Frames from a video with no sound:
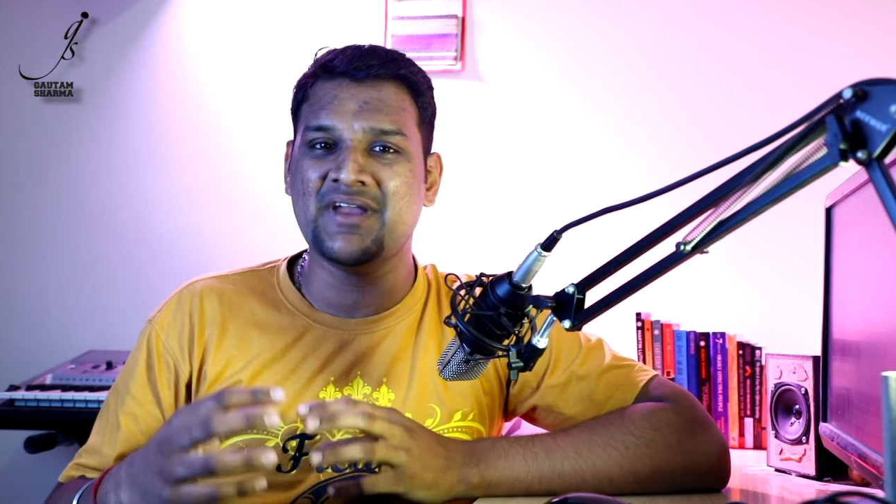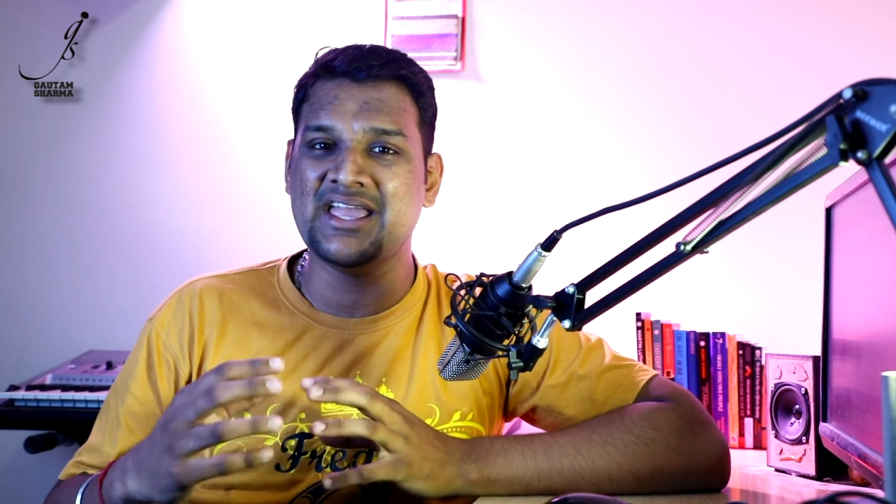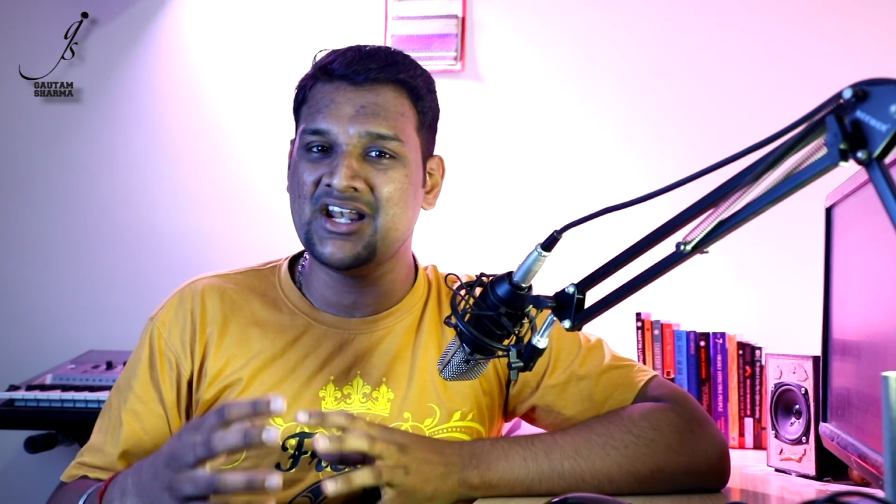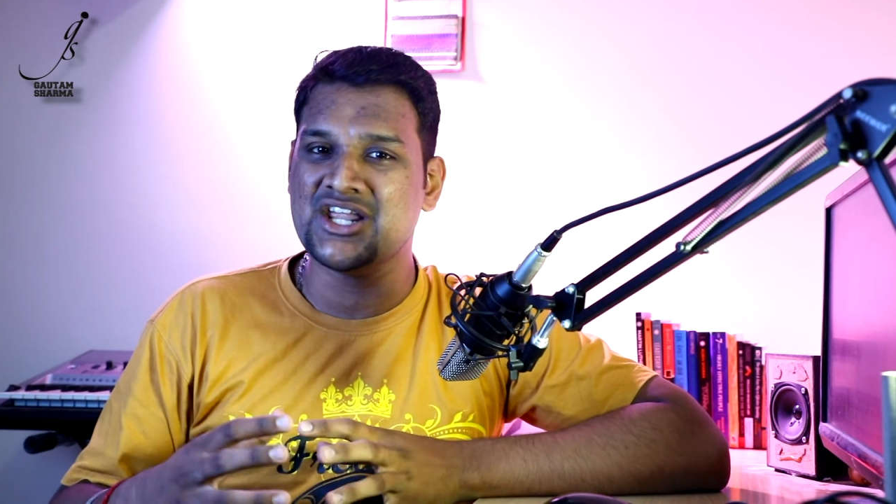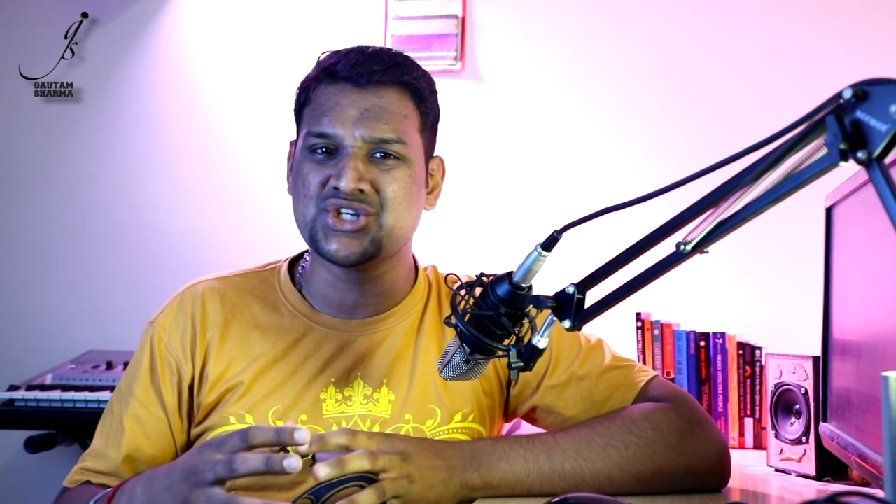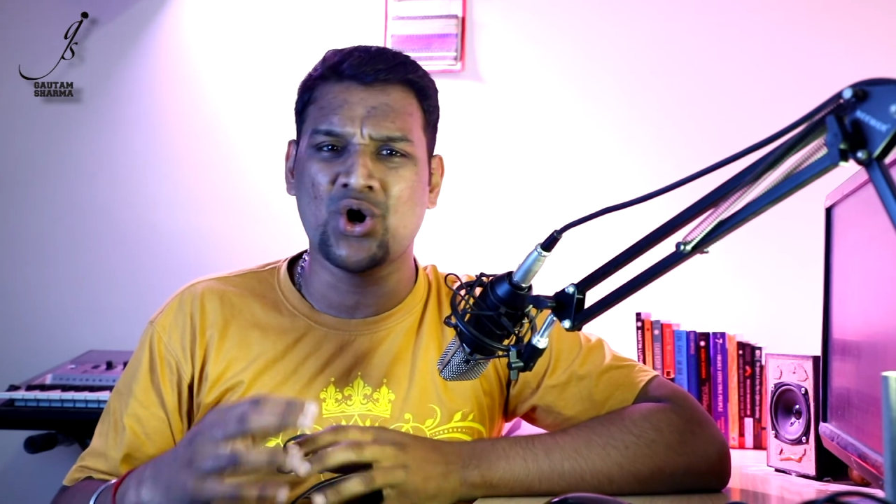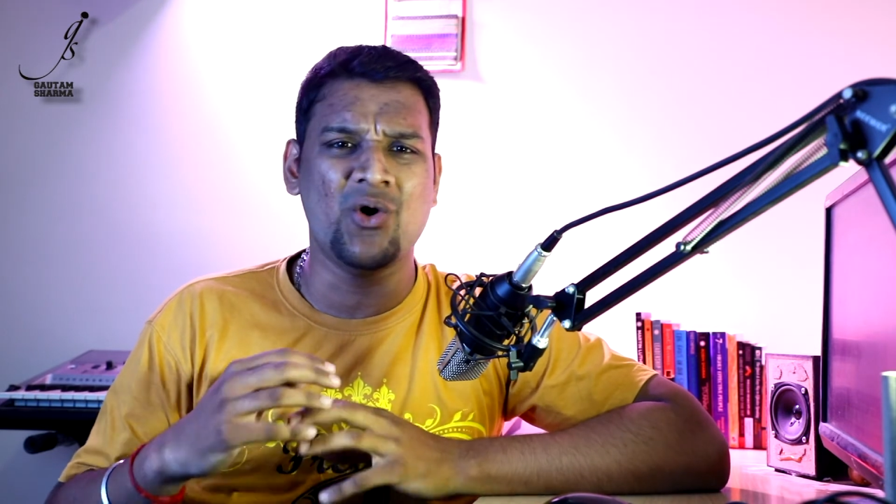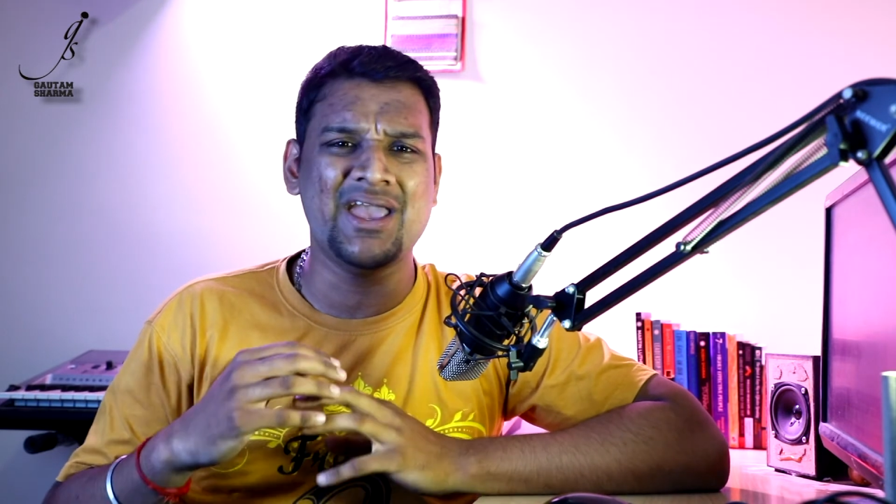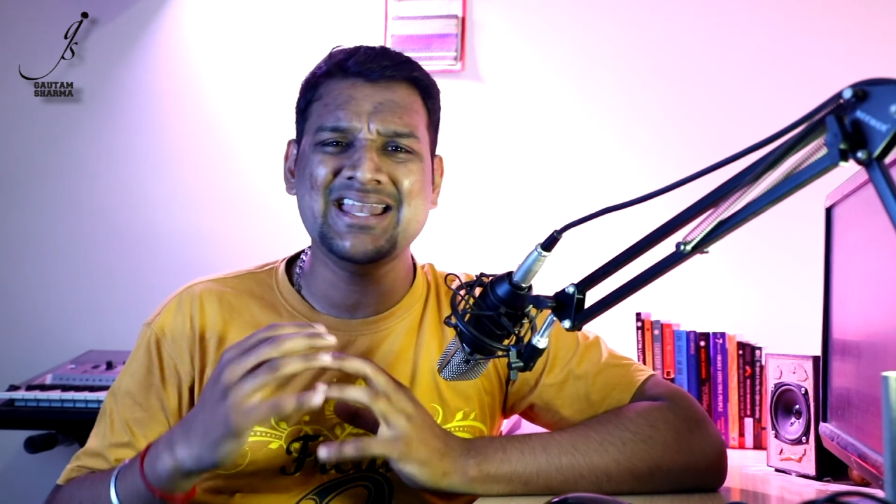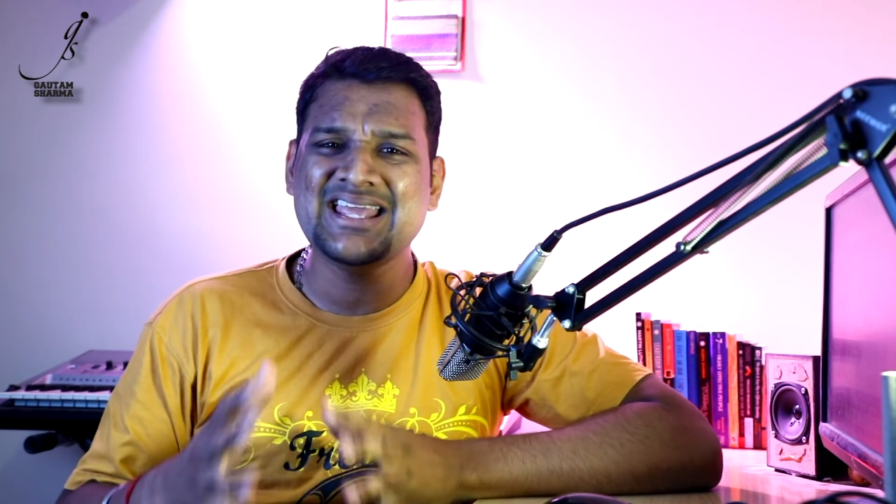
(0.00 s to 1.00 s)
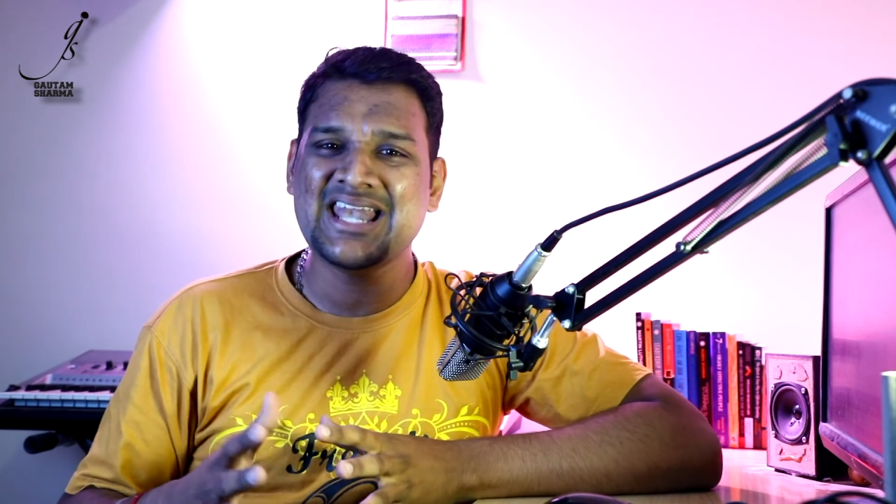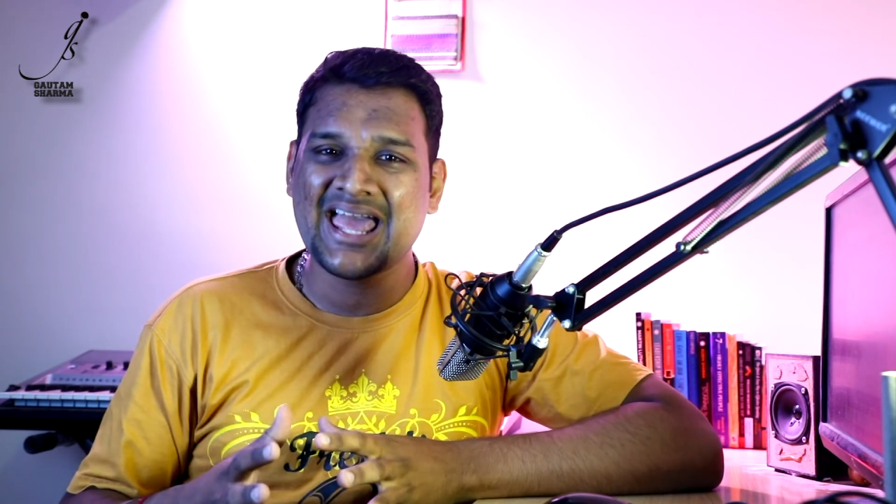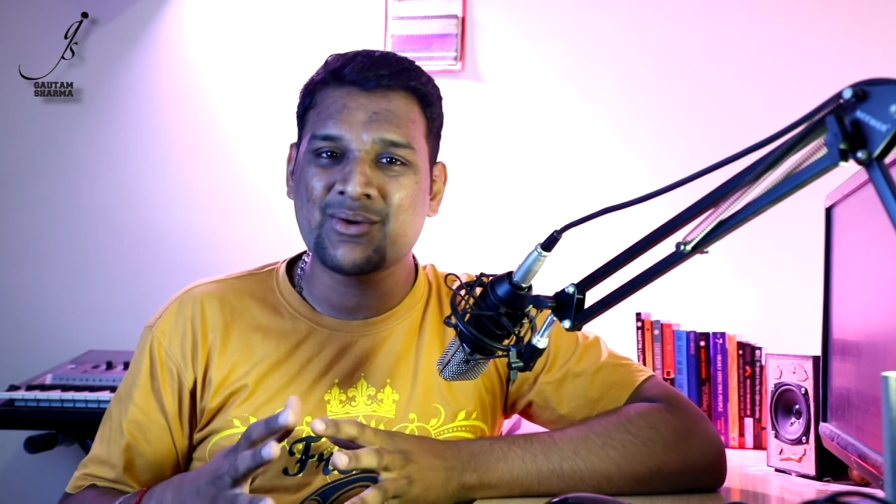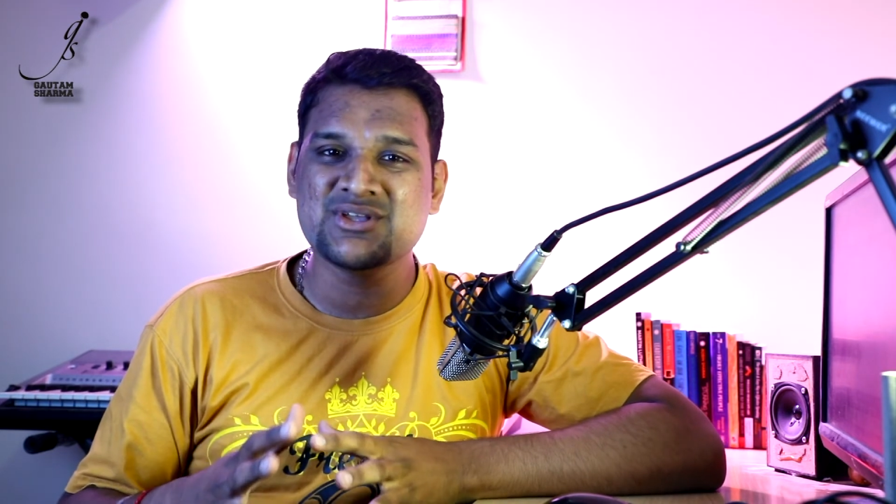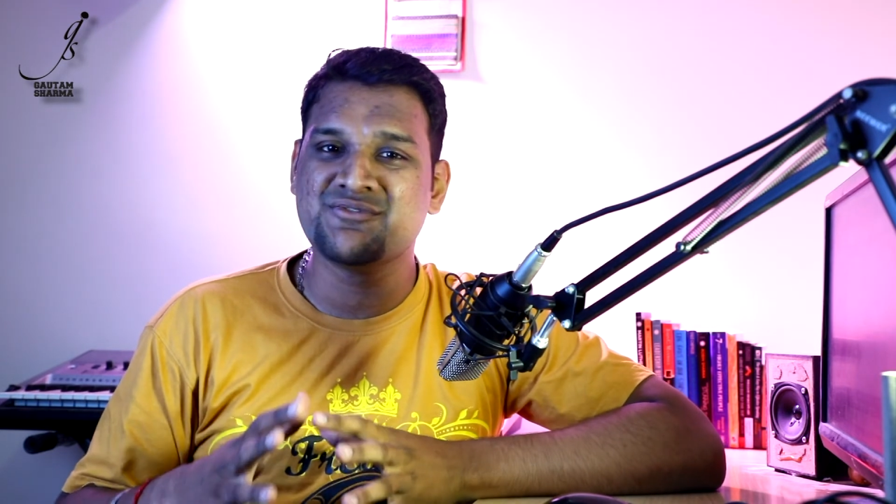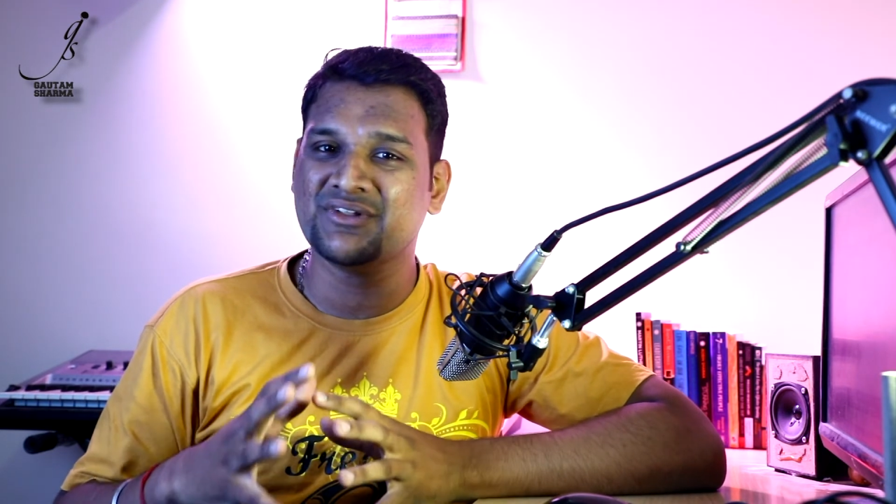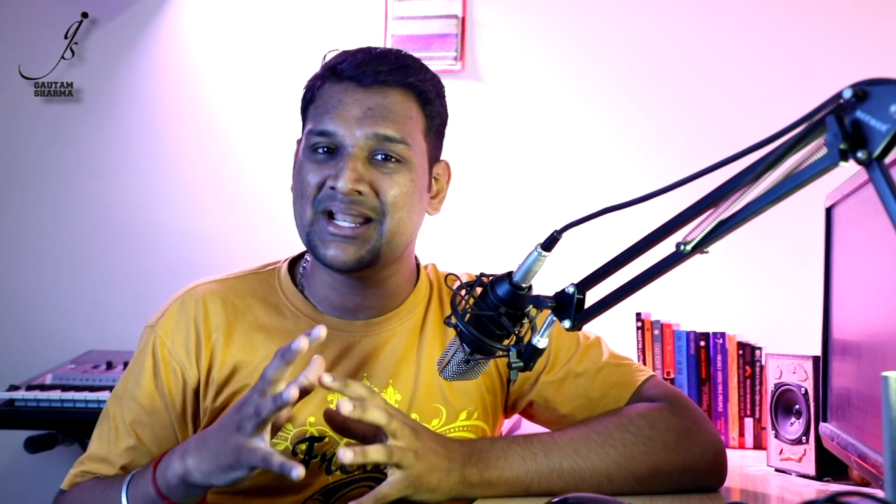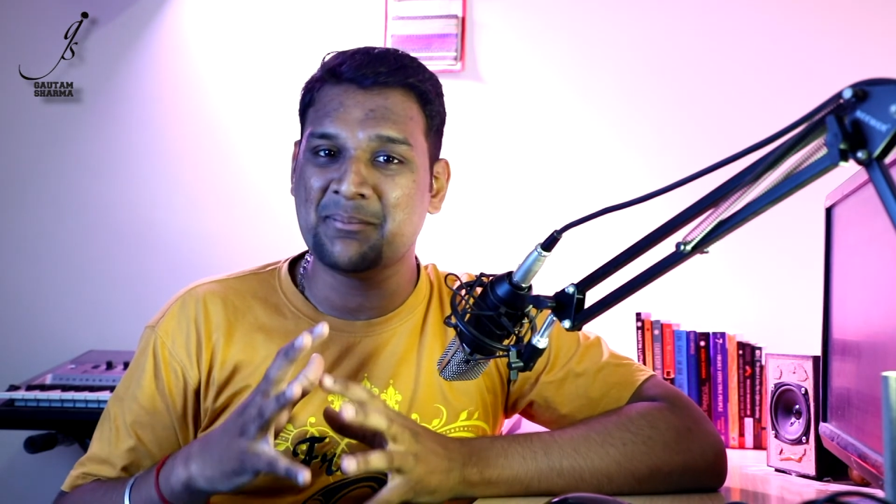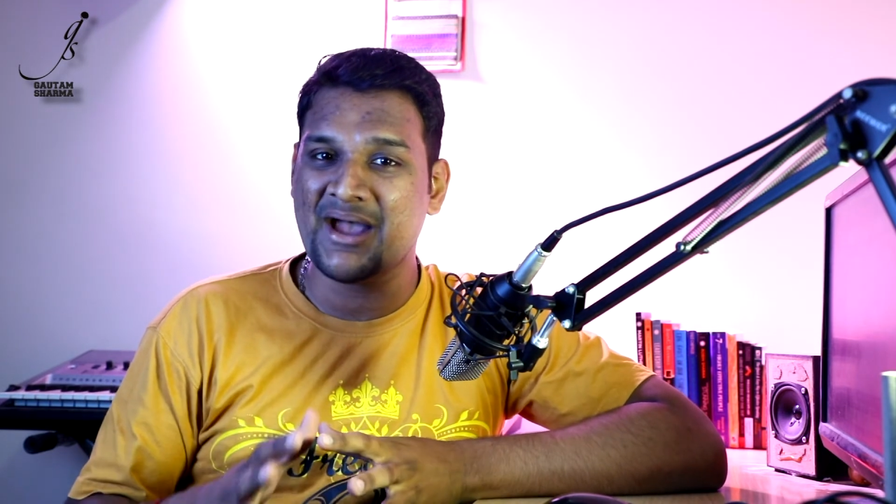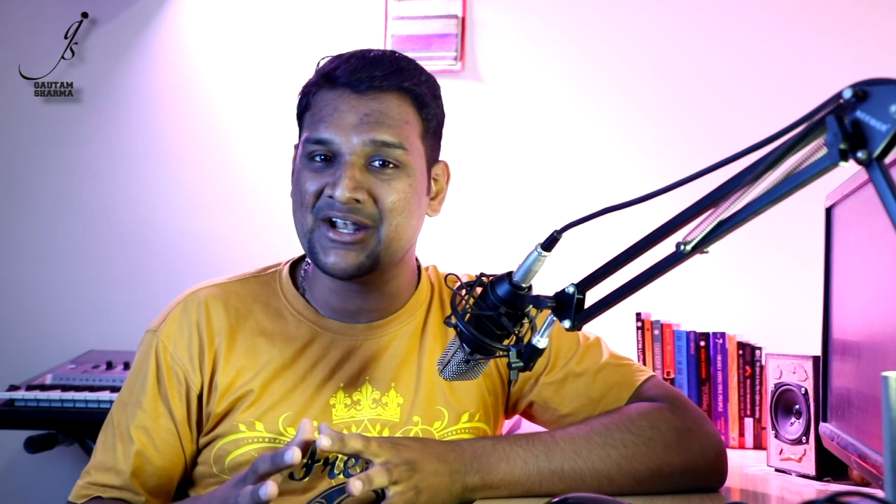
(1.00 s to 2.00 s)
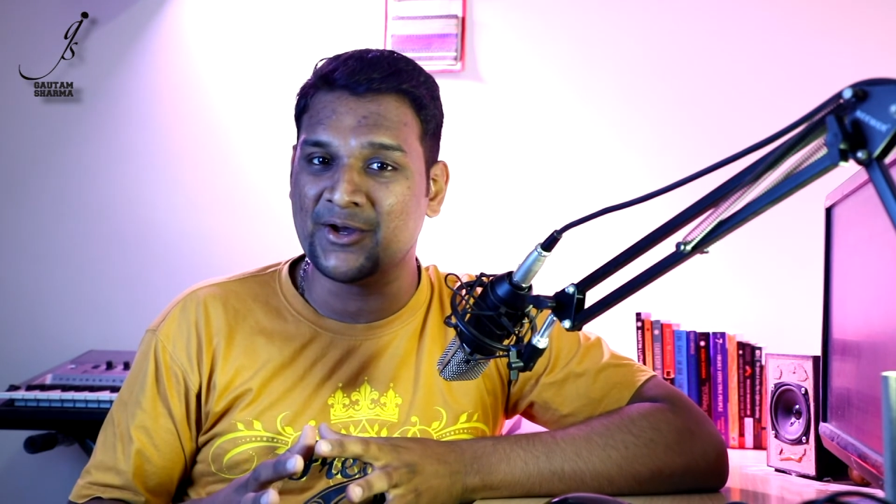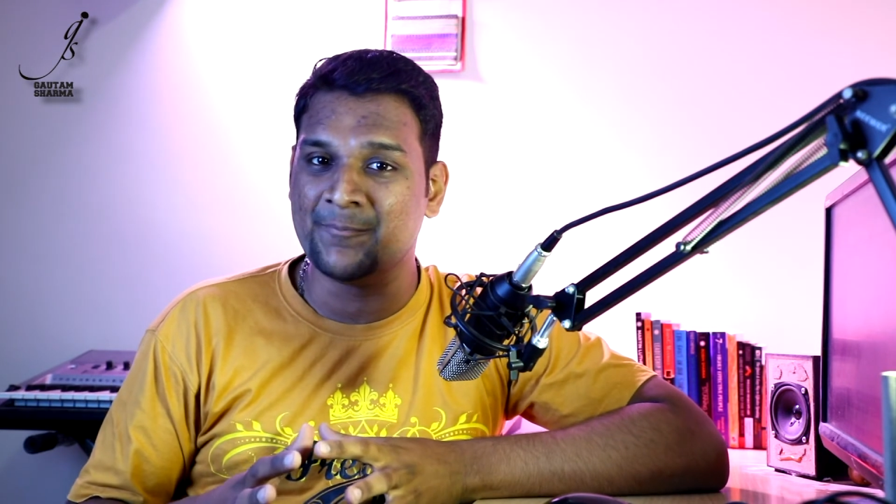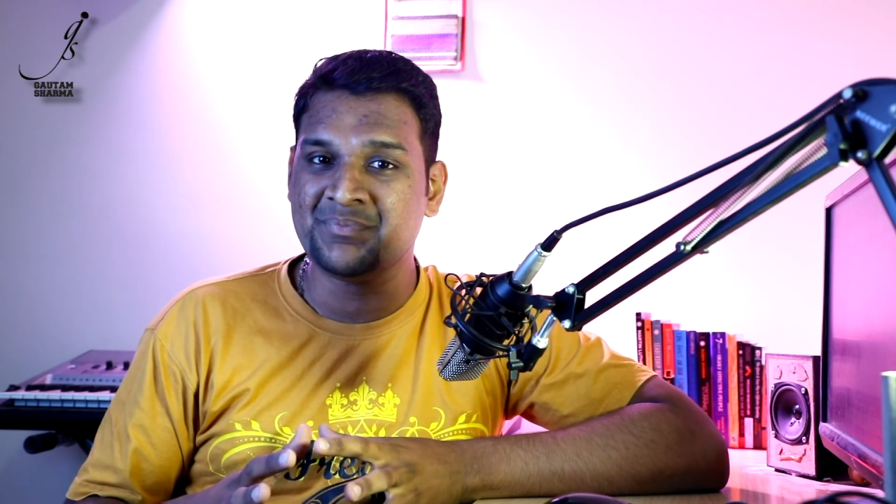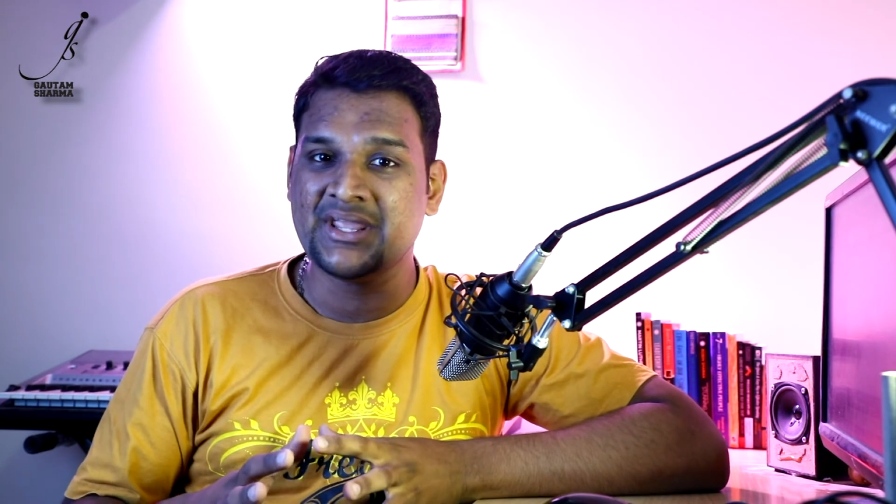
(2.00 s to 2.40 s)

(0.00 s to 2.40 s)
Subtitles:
English or any language for that matter